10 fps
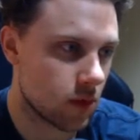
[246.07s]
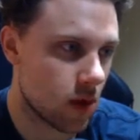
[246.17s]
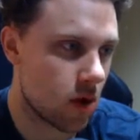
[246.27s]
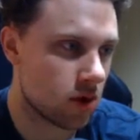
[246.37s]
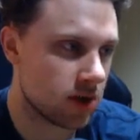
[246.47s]

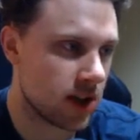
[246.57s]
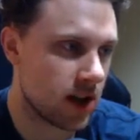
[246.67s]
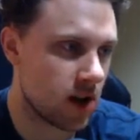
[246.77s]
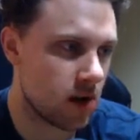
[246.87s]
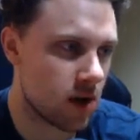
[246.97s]
Oh,
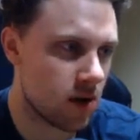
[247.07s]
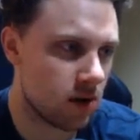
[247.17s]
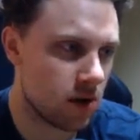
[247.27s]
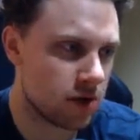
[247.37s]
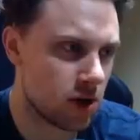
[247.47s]
slant. Oh,
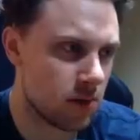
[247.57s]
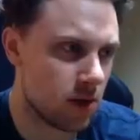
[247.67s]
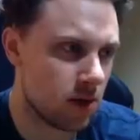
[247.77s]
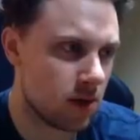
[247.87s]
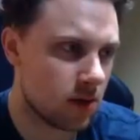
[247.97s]
no
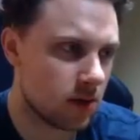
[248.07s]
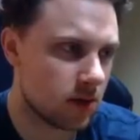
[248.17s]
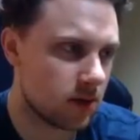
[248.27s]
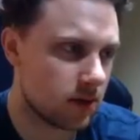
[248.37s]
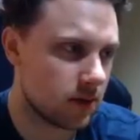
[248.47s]
turbo.
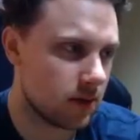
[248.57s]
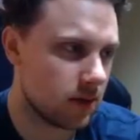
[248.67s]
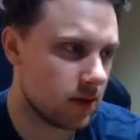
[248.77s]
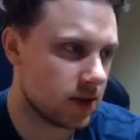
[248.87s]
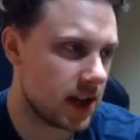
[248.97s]

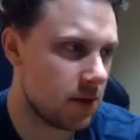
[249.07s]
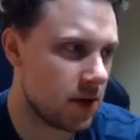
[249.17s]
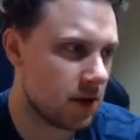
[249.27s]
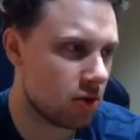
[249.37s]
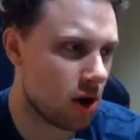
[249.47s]
Stay
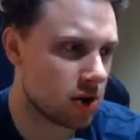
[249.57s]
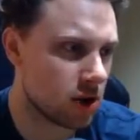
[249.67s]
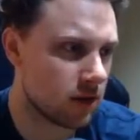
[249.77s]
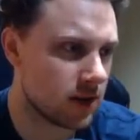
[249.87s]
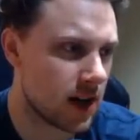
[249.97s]
with him, cross
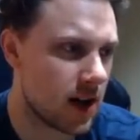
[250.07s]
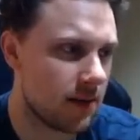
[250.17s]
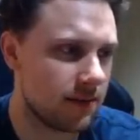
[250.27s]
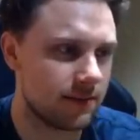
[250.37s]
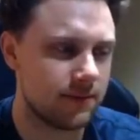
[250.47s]
over
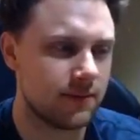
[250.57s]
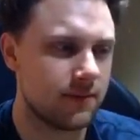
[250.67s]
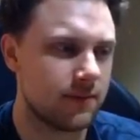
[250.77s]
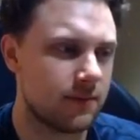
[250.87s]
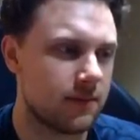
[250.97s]
top.
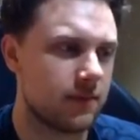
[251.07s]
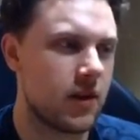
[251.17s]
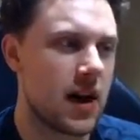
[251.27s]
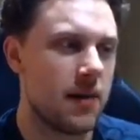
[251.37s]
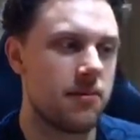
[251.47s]

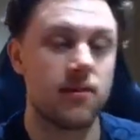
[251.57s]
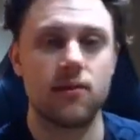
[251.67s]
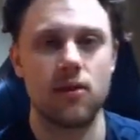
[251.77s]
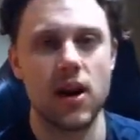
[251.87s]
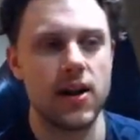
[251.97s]
Vibes,
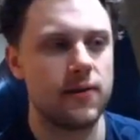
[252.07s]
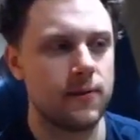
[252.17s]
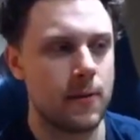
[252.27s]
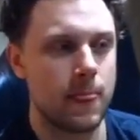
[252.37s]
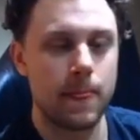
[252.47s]
right?
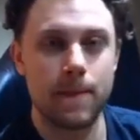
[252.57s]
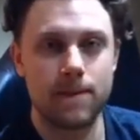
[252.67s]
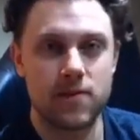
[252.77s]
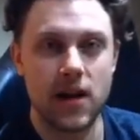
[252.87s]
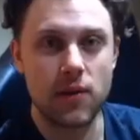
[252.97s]

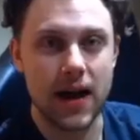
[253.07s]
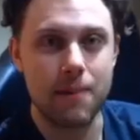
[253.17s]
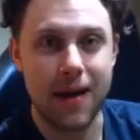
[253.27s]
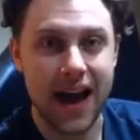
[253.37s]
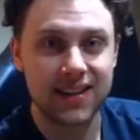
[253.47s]
See how we got
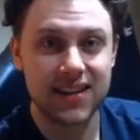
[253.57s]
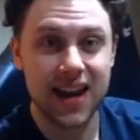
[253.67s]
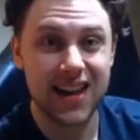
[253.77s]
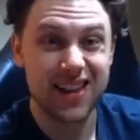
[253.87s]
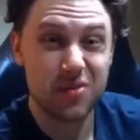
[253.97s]
back to
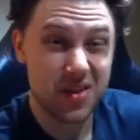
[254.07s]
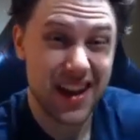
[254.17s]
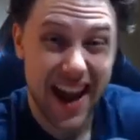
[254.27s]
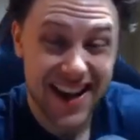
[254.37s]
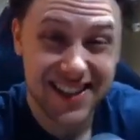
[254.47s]
that, even with an
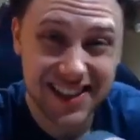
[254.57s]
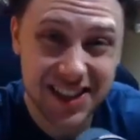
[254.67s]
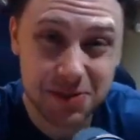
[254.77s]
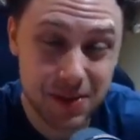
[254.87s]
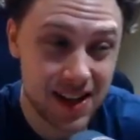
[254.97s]
86
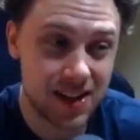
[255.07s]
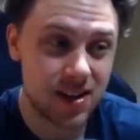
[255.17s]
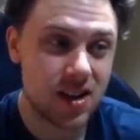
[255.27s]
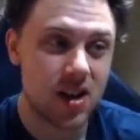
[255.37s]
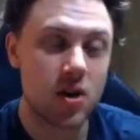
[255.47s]
speed?
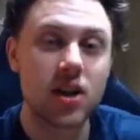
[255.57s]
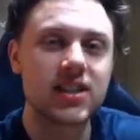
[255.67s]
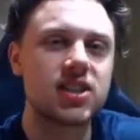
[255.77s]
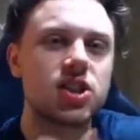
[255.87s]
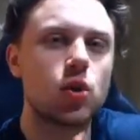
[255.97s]
Because
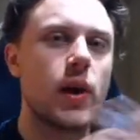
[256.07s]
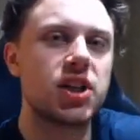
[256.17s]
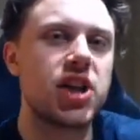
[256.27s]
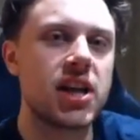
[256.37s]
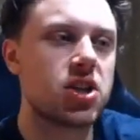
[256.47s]
it's the quick
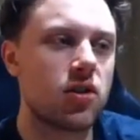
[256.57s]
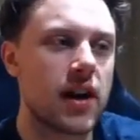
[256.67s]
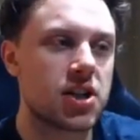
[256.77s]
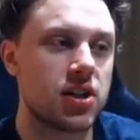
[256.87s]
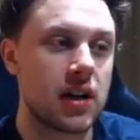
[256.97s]
change of
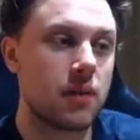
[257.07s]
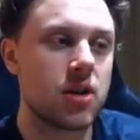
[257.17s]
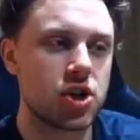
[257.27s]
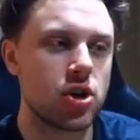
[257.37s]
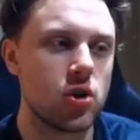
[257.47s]
direction. Now I'm going
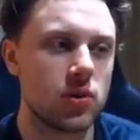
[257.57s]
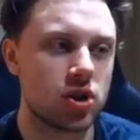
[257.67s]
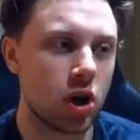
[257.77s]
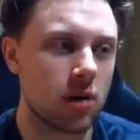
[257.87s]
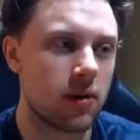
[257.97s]
to show you with
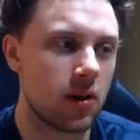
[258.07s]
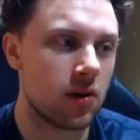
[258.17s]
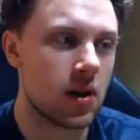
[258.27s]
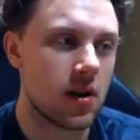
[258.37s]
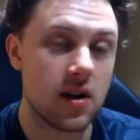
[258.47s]
turbo
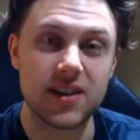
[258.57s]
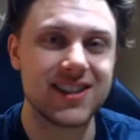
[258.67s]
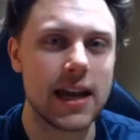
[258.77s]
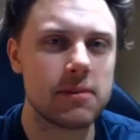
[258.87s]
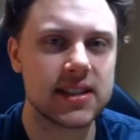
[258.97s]
the
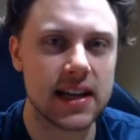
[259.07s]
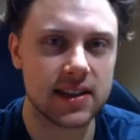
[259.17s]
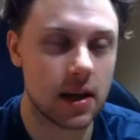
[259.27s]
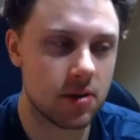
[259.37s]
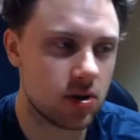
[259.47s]
same exact
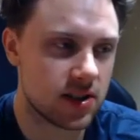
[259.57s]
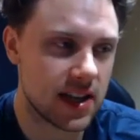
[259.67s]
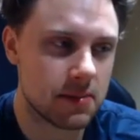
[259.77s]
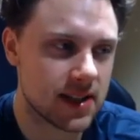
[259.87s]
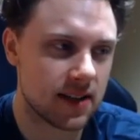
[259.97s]
thing. I'm going to do the
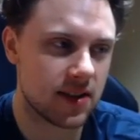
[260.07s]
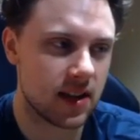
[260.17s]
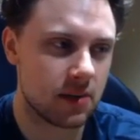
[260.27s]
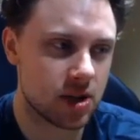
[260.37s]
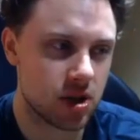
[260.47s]
same exact thing.
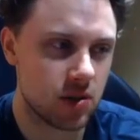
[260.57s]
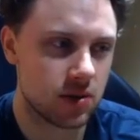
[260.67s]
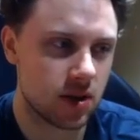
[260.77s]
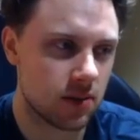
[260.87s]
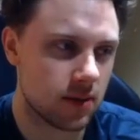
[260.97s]
I'm going to show you with
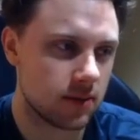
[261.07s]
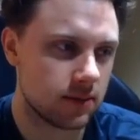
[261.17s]
turbo.